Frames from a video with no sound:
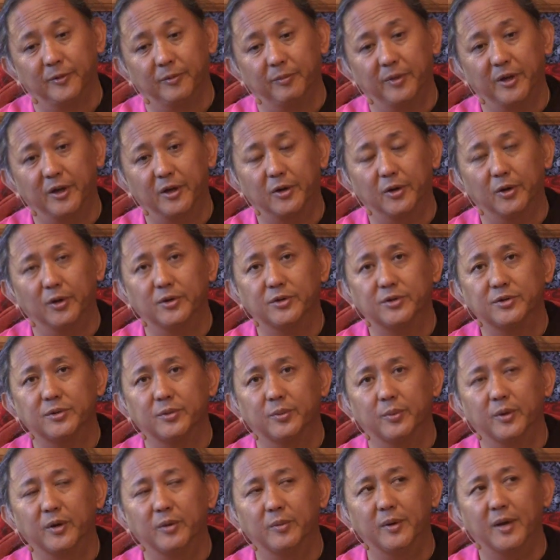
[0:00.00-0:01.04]
Because
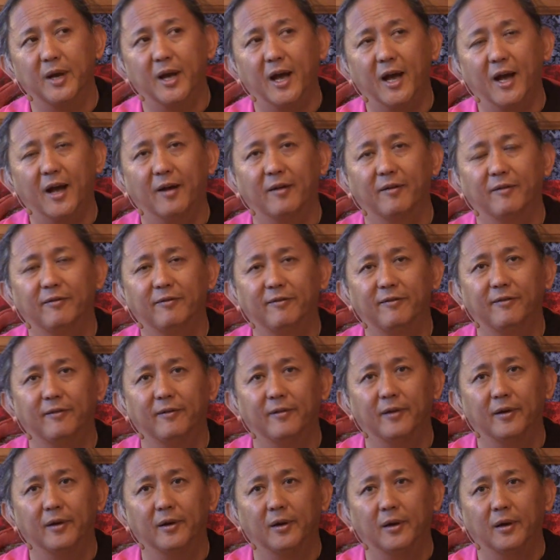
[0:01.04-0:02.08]
when we have,
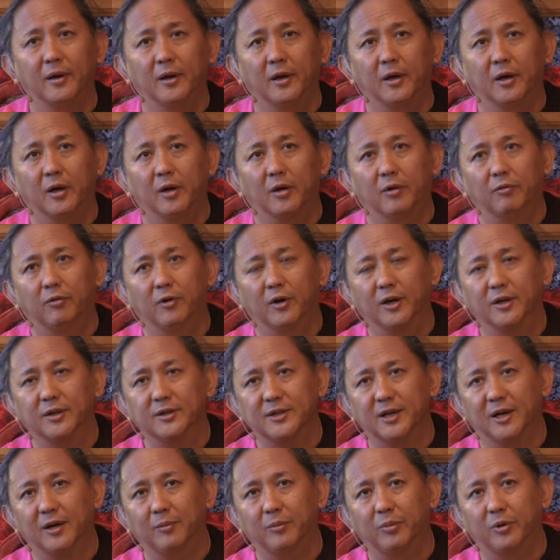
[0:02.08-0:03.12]
for
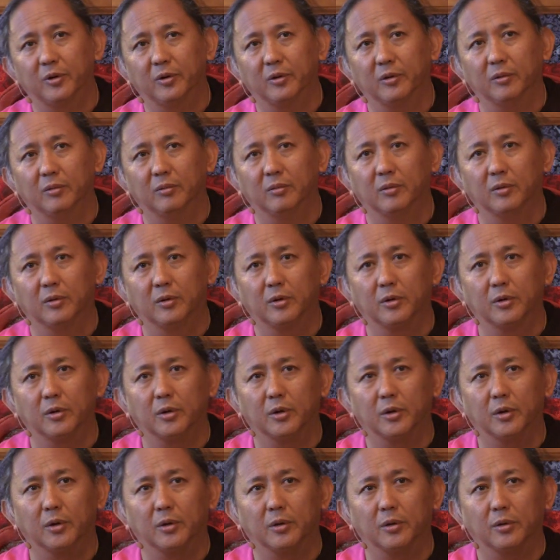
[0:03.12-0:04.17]
example,
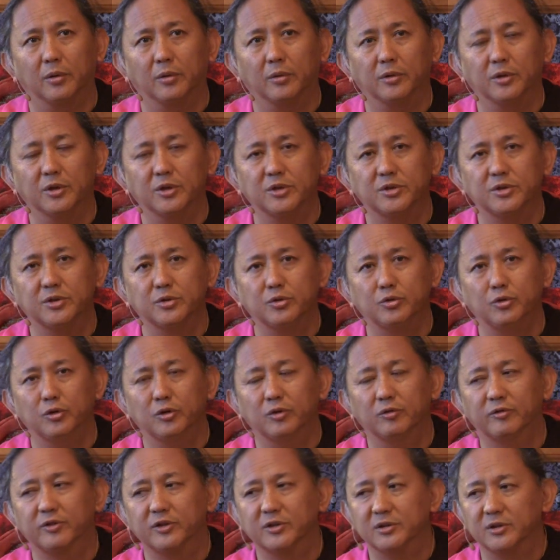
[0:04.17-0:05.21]
this
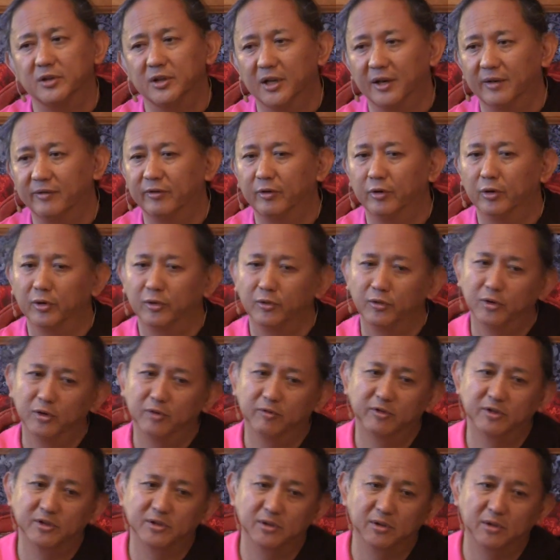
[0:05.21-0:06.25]
universal love or
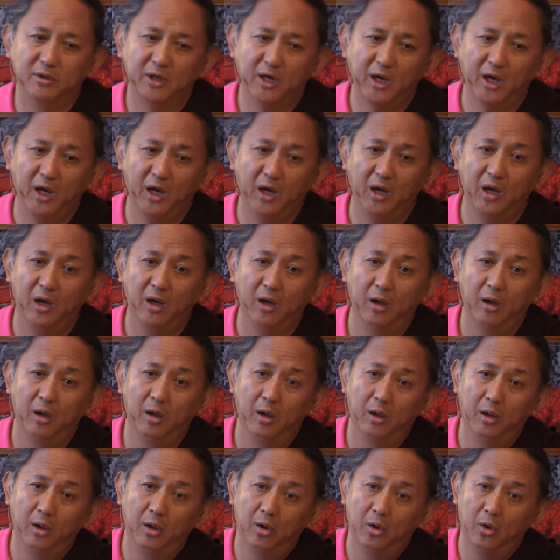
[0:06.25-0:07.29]
universal care,
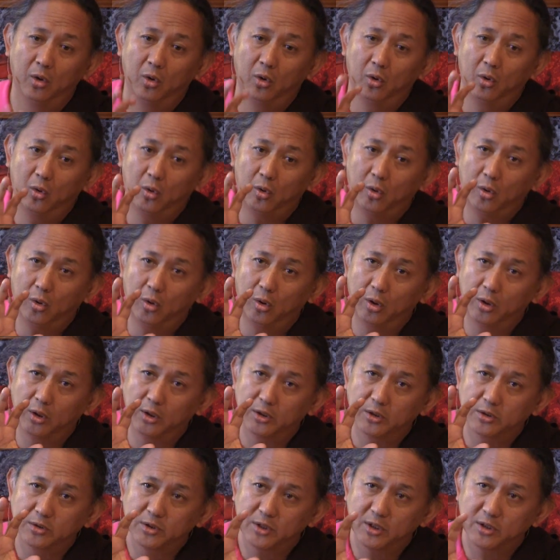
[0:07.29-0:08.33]
or
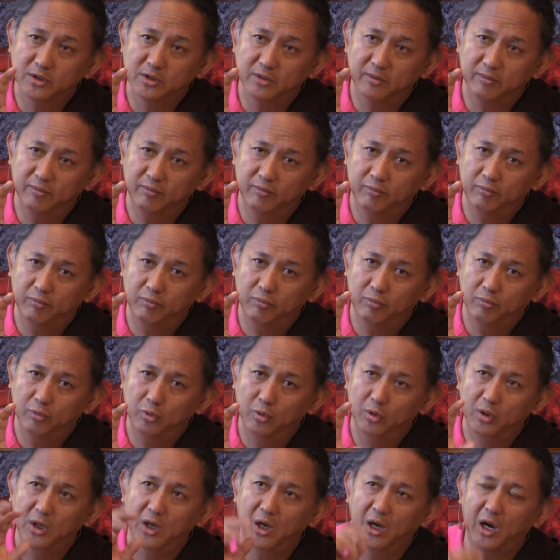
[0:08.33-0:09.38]
the sense of
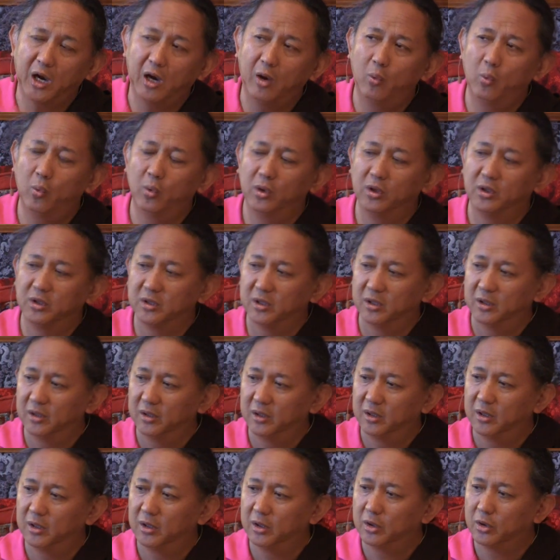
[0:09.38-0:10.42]
looking outward
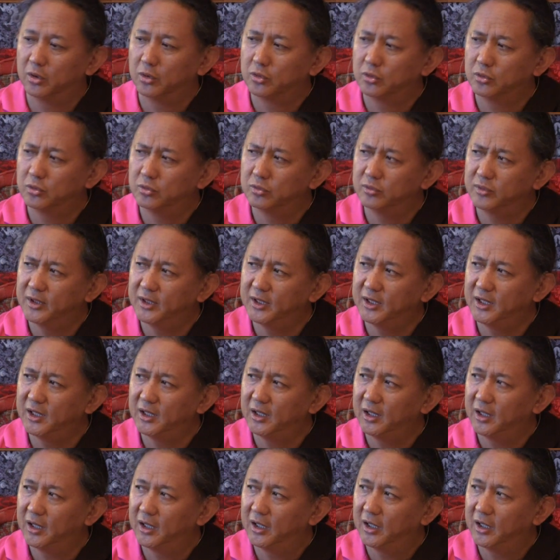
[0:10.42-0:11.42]
to really